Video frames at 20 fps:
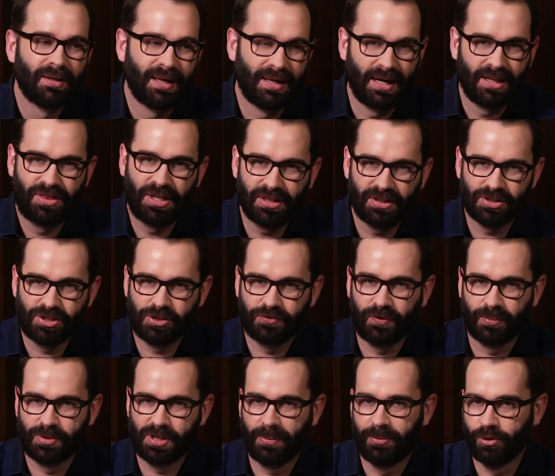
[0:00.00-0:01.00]
And I think this is
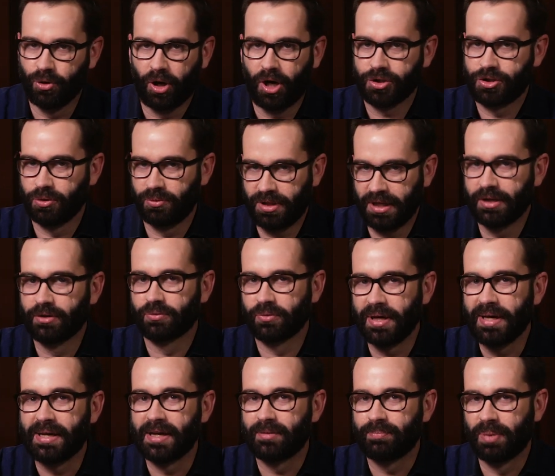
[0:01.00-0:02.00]
from someone who also didn't
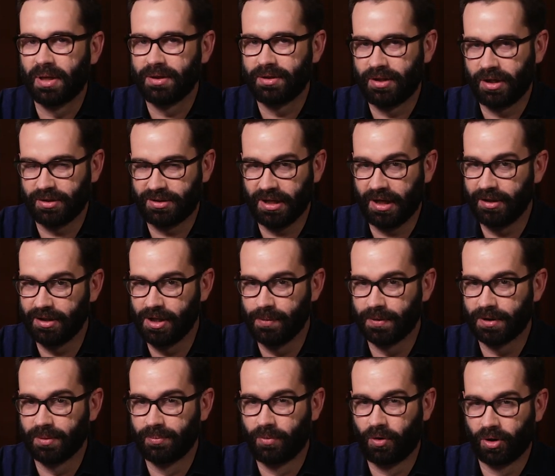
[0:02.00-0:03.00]
read it, but they're telling you
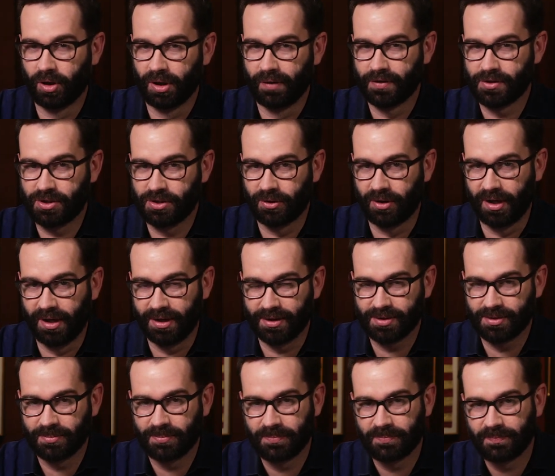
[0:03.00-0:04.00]
what the moral of the story
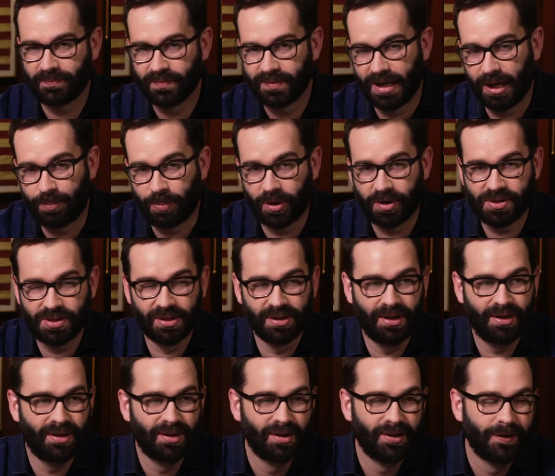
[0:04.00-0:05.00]
is. Now,
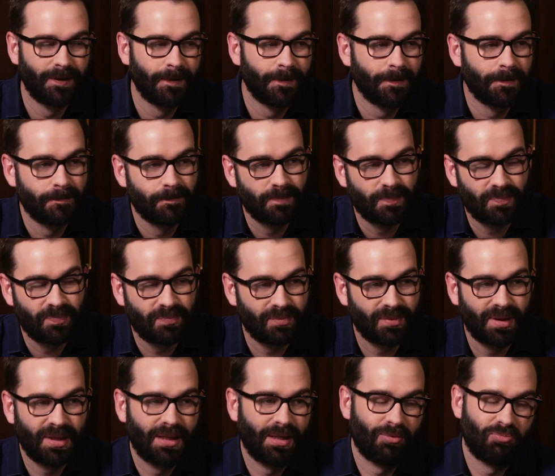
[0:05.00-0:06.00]
personally,
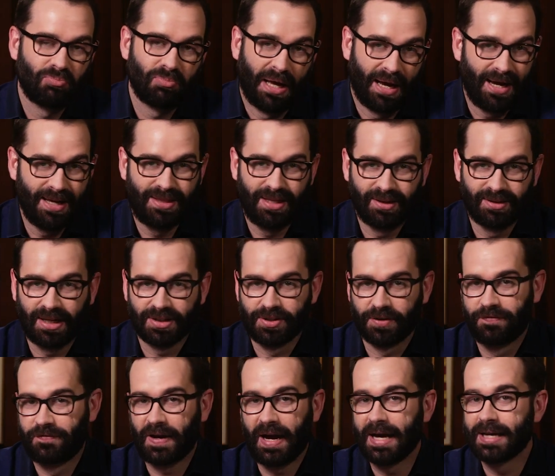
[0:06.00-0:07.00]
I think that's
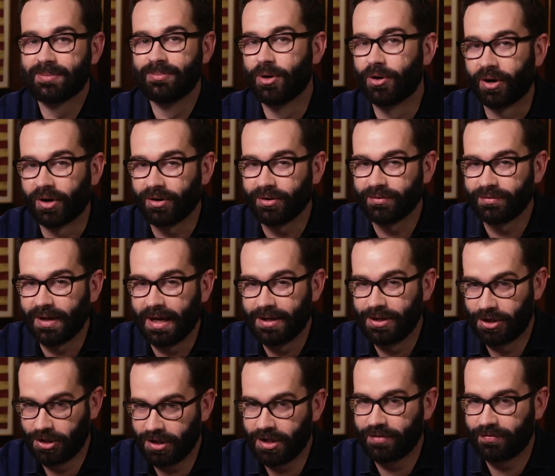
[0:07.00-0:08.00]
a fine moral
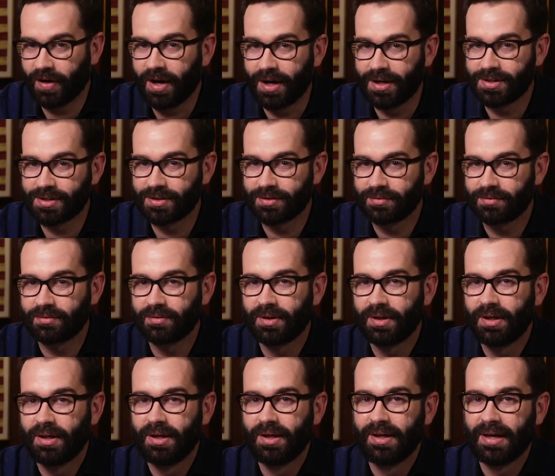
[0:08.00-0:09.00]
and good advice.
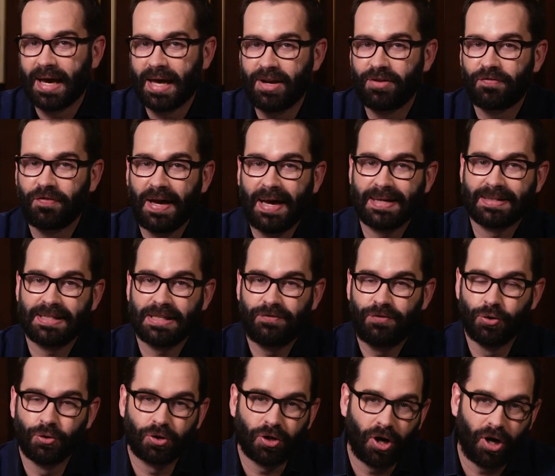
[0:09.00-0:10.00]
And in fact,
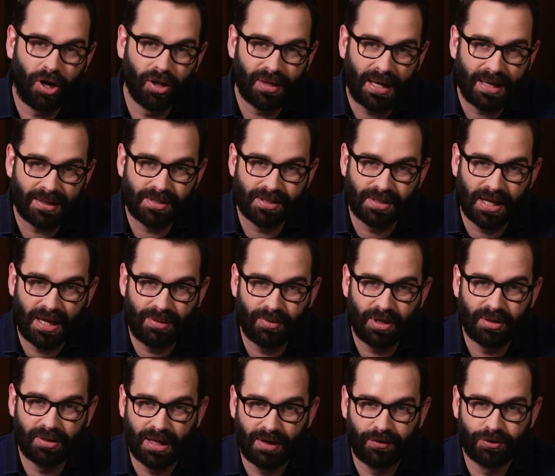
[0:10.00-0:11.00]
if you call that
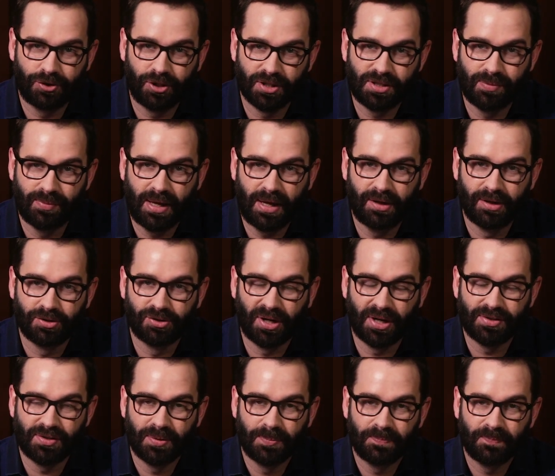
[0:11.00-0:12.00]
statement, never trust a man in a
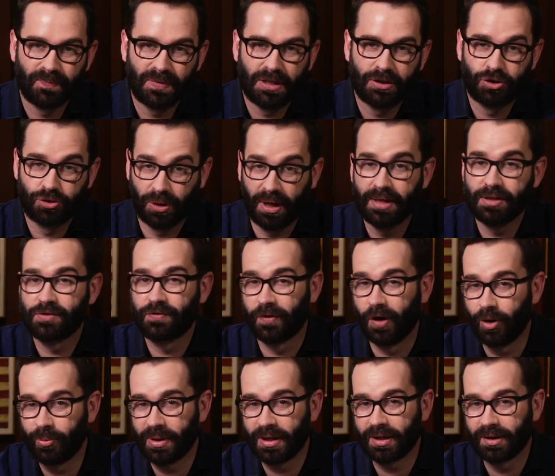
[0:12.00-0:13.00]
dress,
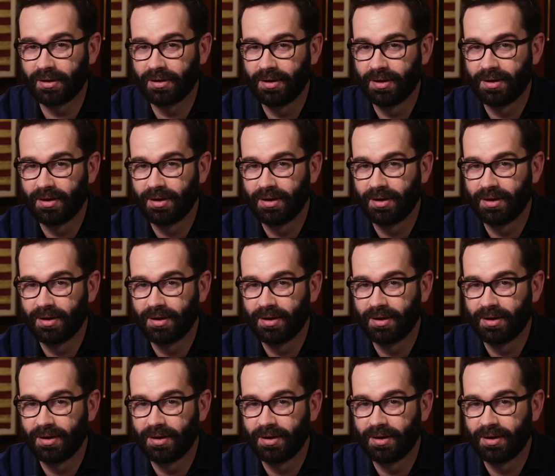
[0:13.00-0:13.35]
transphobic,